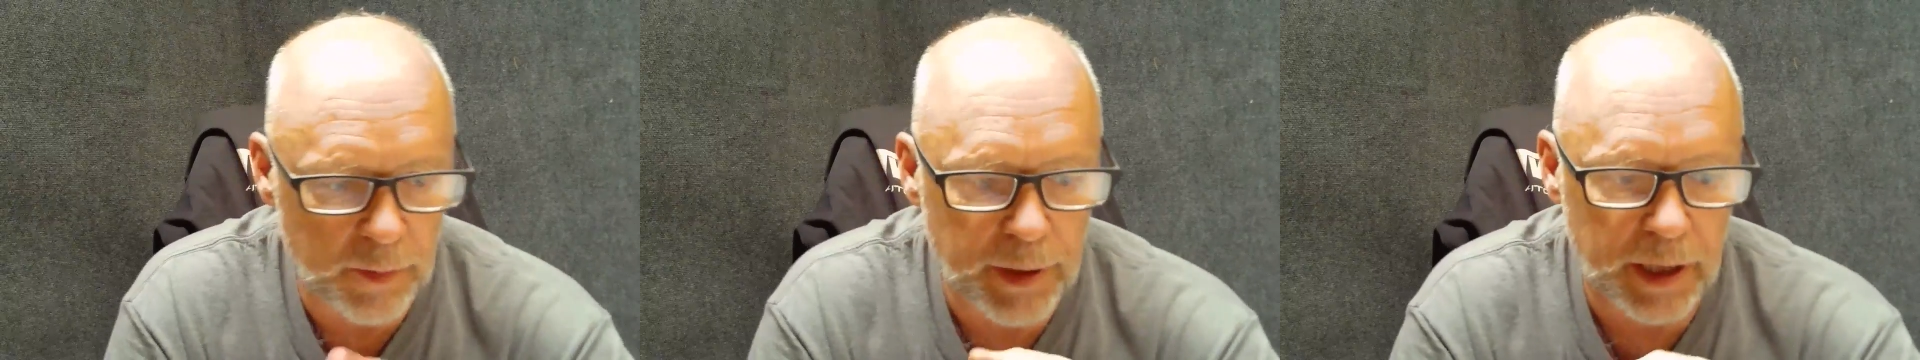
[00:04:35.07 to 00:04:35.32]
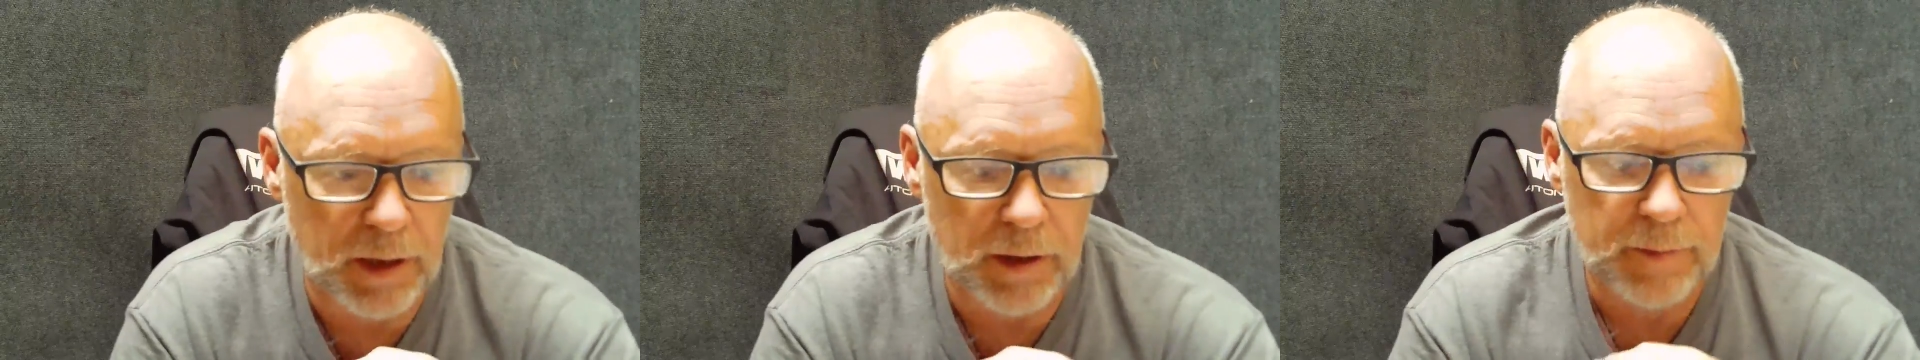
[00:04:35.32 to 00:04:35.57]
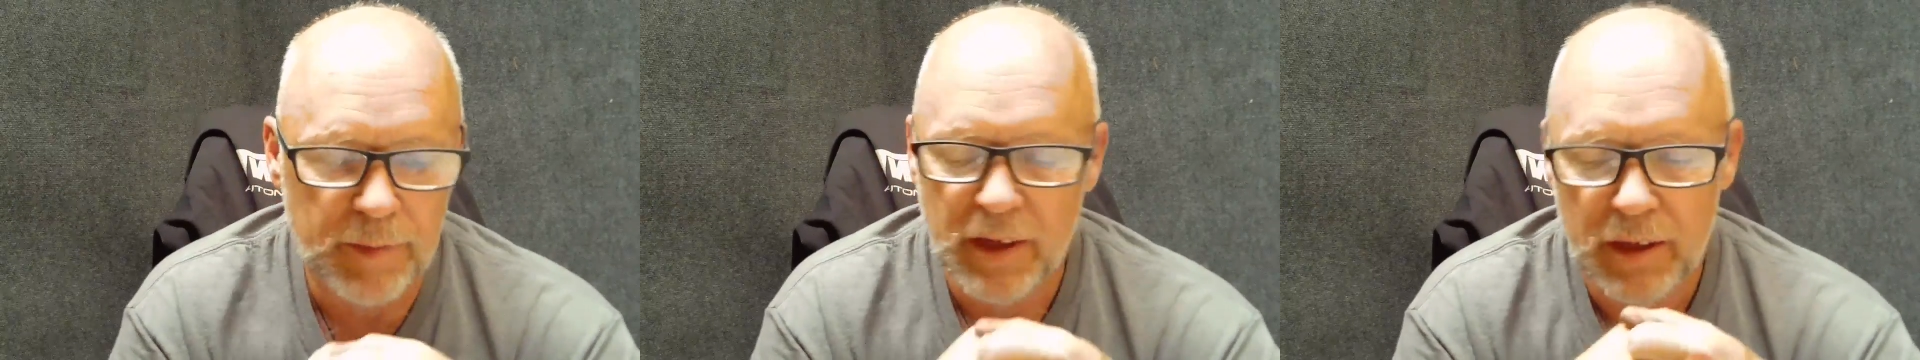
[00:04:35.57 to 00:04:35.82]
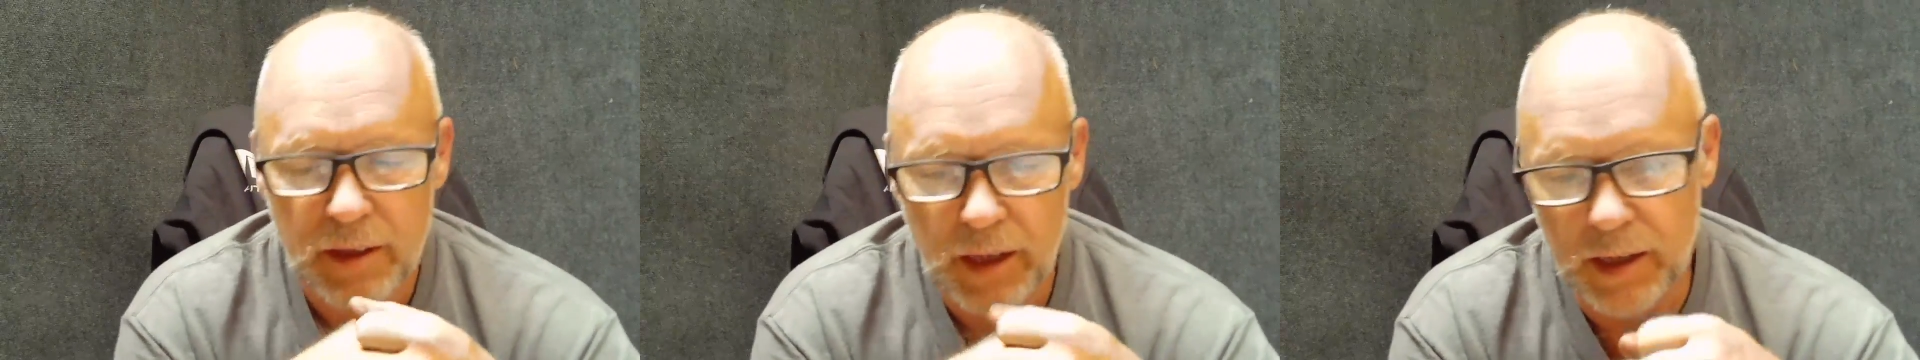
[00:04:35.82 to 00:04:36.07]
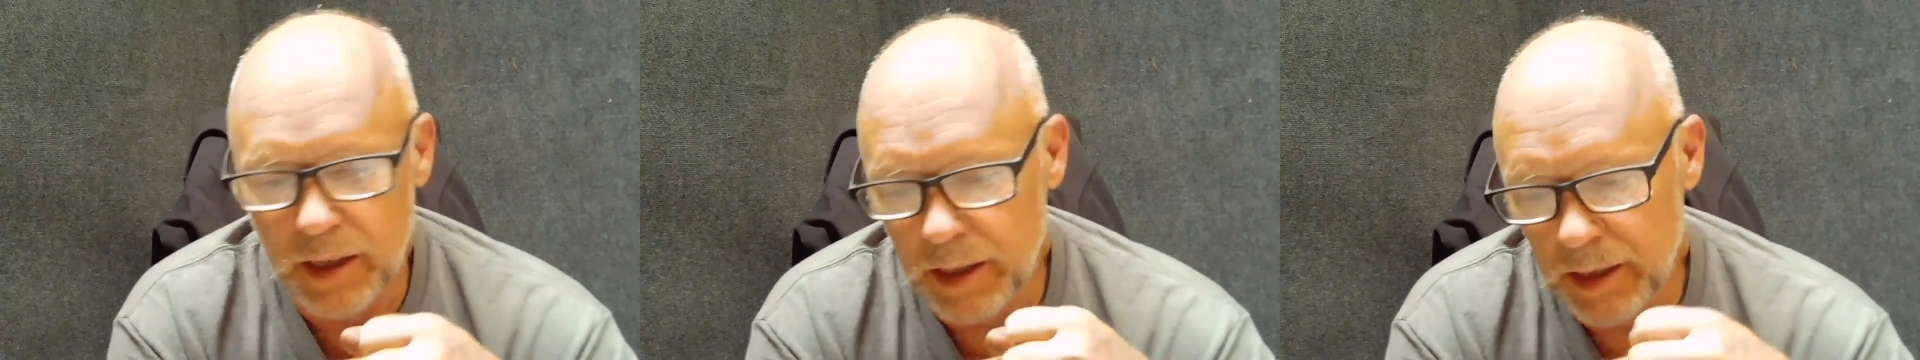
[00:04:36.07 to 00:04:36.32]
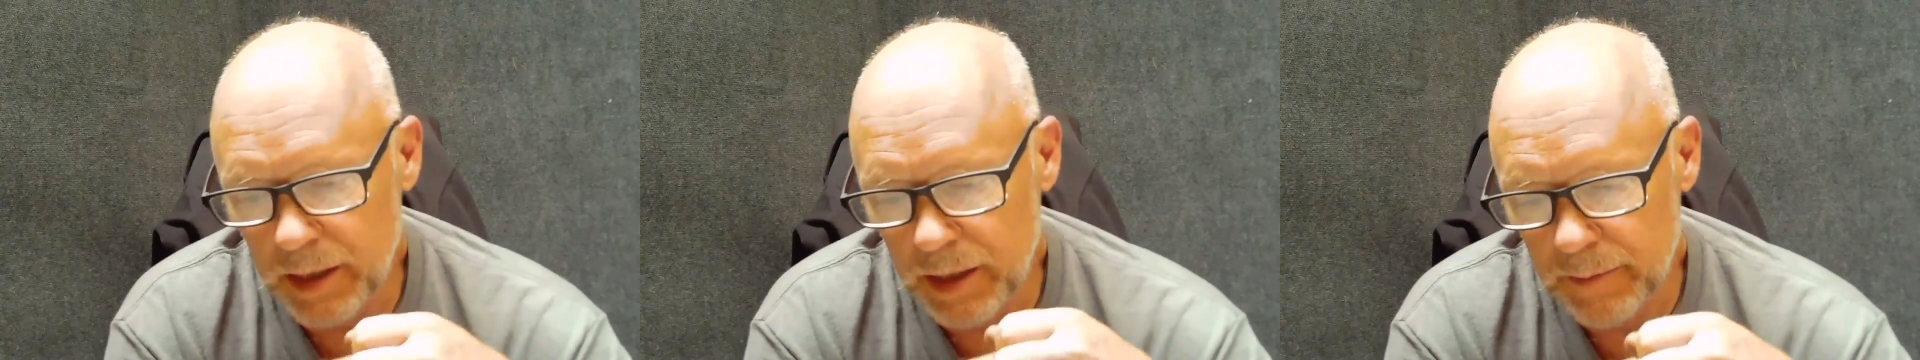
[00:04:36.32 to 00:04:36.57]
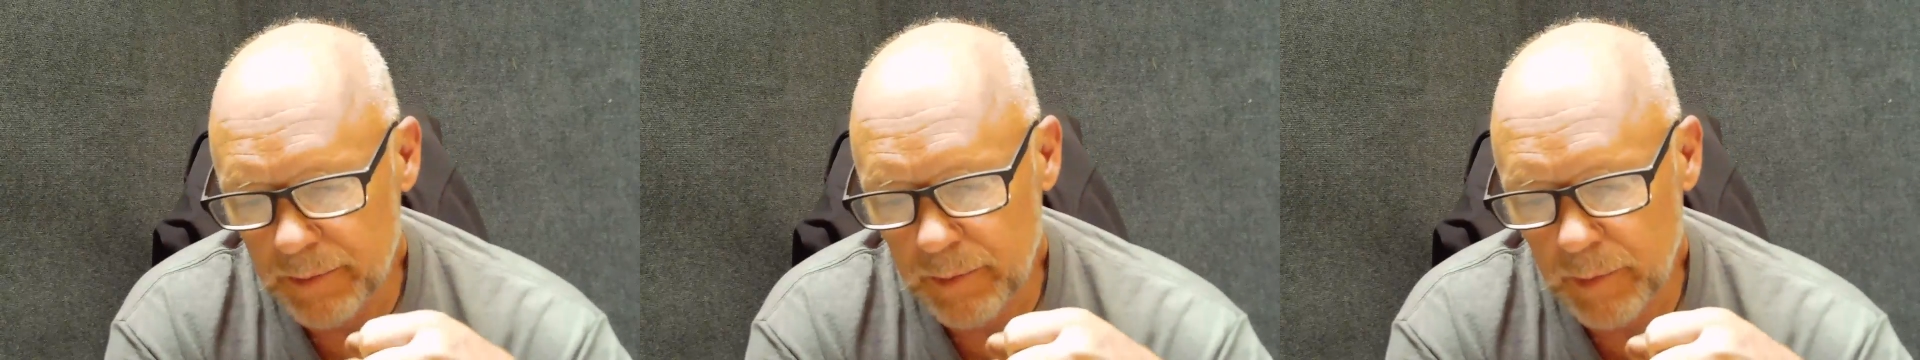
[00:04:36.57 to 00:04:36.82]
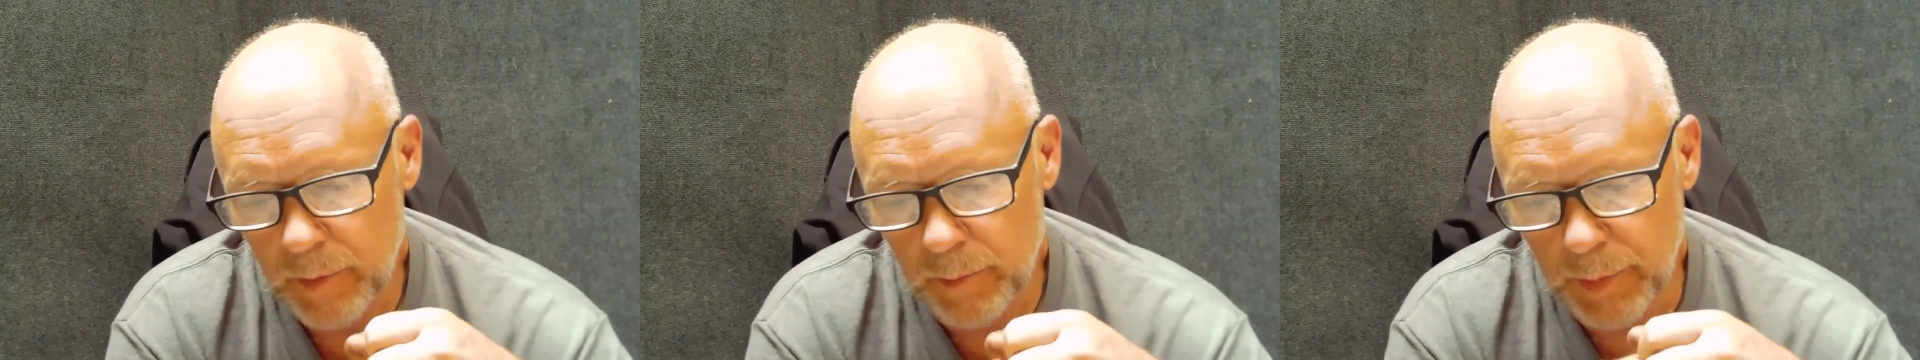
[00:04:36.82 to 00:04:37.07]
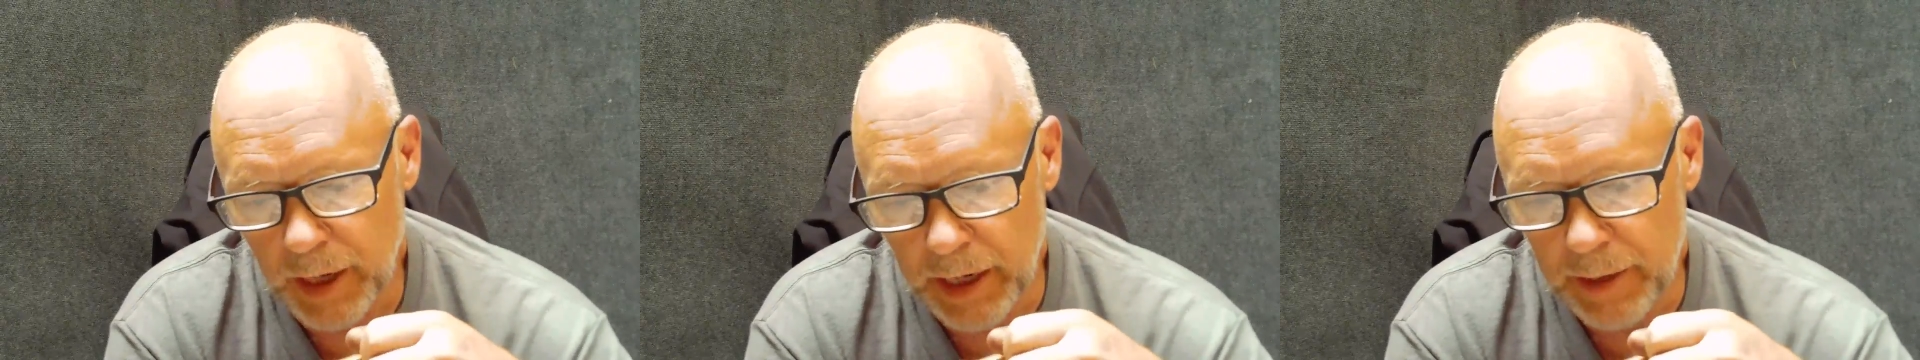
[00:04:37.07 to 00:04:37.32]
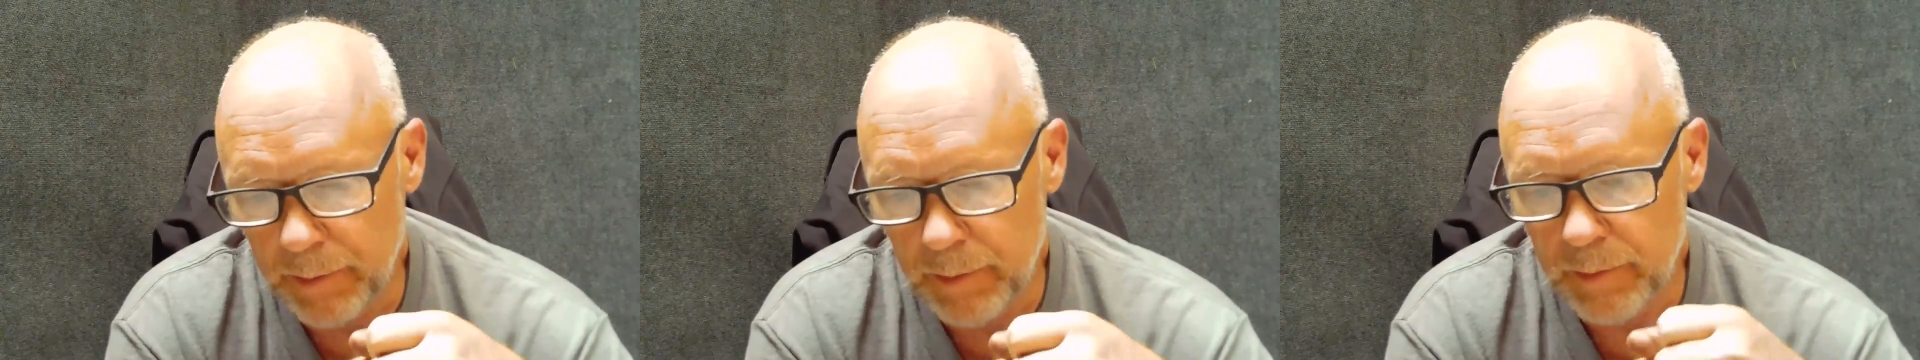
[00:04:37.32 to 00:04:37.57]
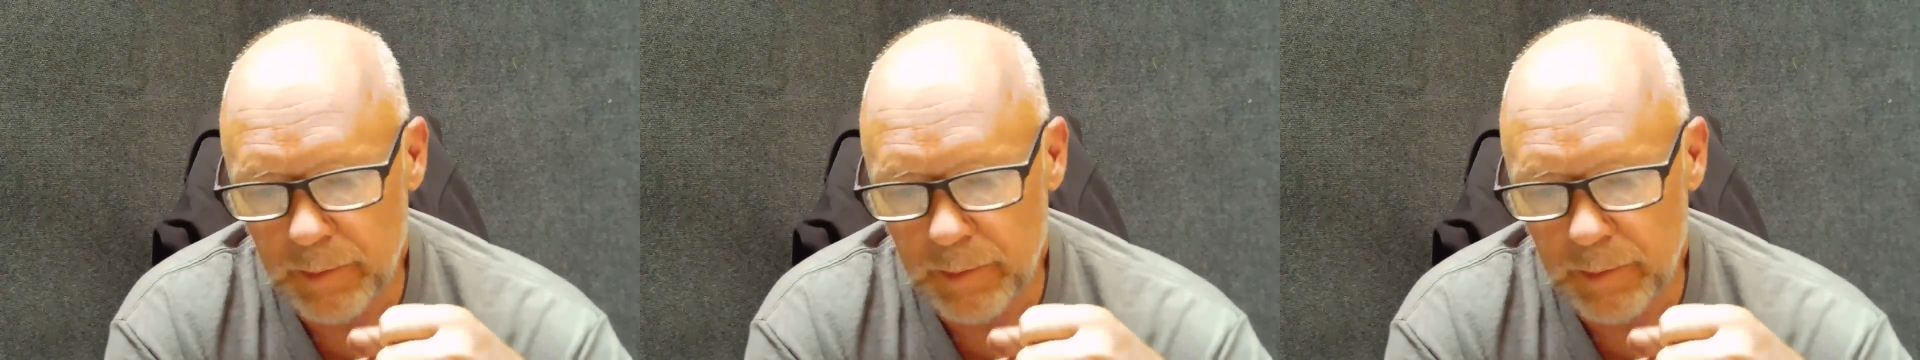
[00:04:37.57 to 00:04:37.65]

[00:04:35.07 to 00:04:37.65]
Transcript: pedal by